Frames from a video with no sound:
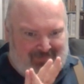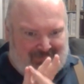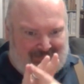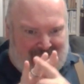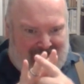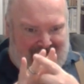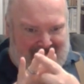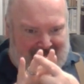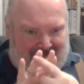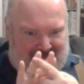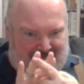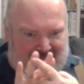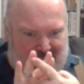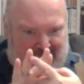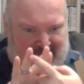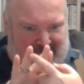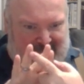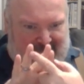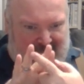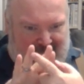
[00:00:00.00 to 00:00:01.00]
and from
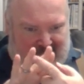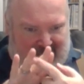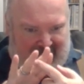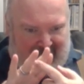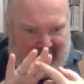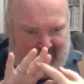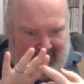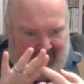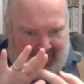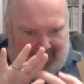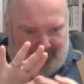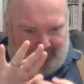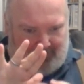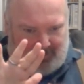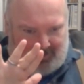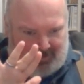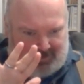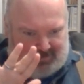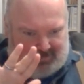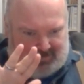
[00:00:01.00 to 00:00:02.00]
the second
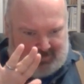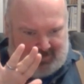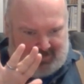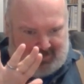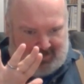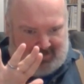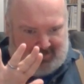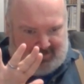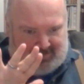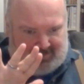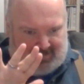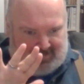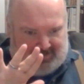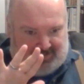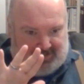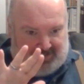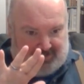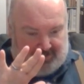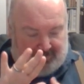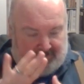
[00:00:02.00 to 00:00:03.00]
onwards is
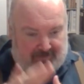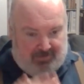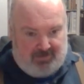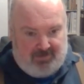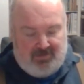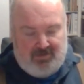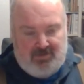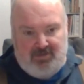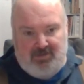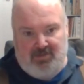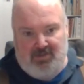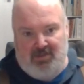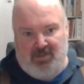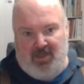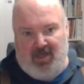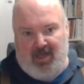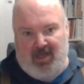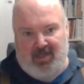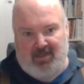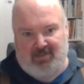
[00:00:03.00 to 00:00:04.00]
continued
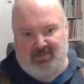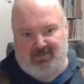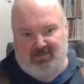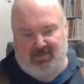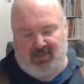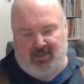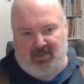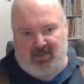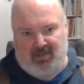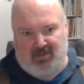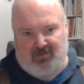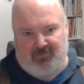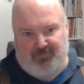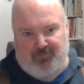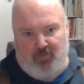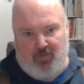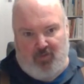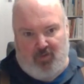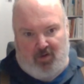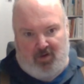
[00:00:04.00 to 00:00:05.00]
as the
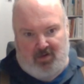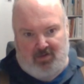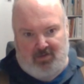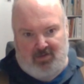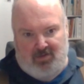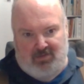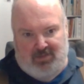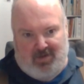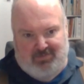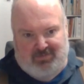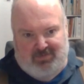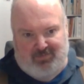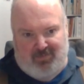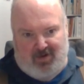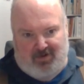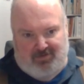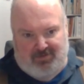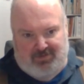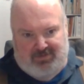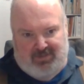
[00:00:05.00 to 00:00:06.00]
four types of
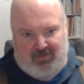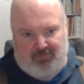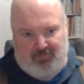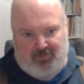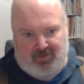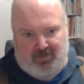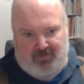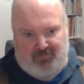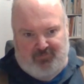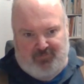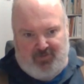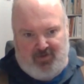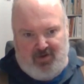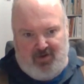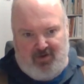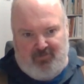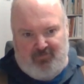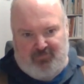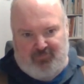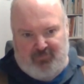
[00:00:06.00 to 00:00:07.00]
democracy, where the
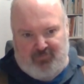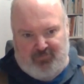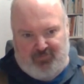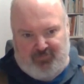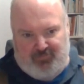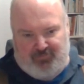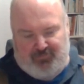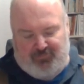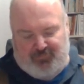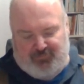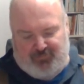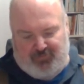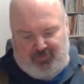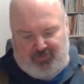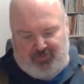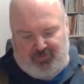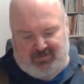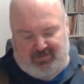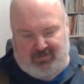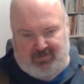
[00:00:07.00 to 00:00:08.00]

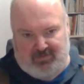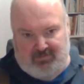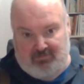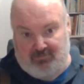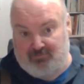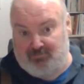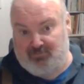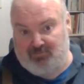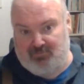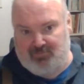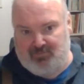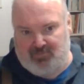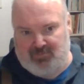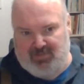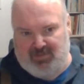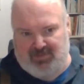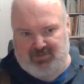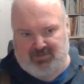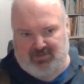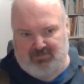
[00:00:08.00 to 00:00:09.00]
first
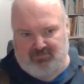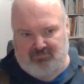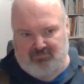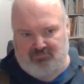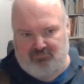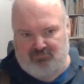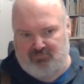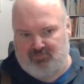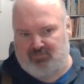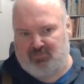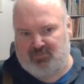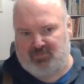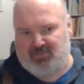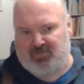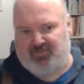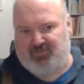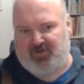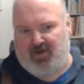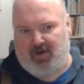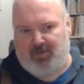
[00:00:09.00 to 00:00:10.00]
is the
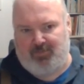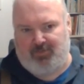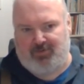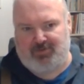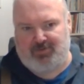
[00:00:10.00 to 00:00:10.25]
farmer